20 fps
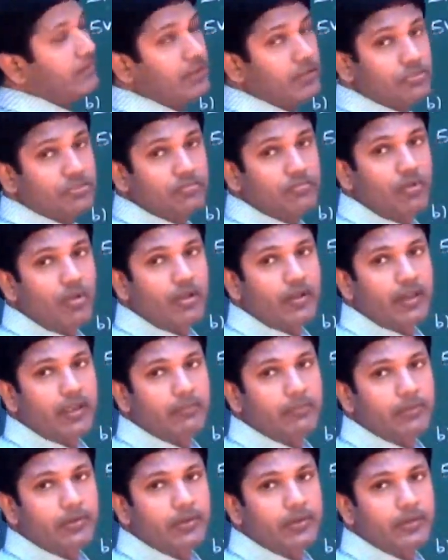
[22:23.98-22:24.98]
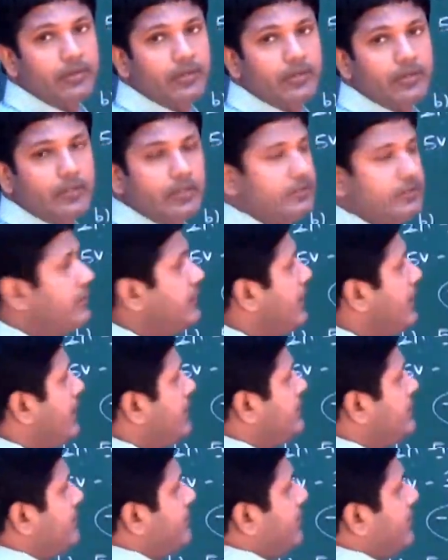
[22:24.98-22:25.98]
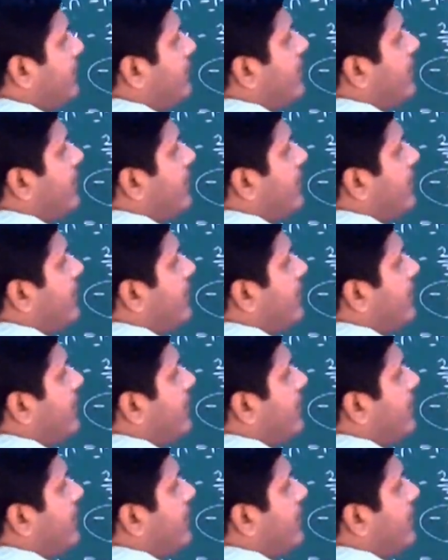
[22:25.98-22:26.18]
with a small number. See that? So I'm going to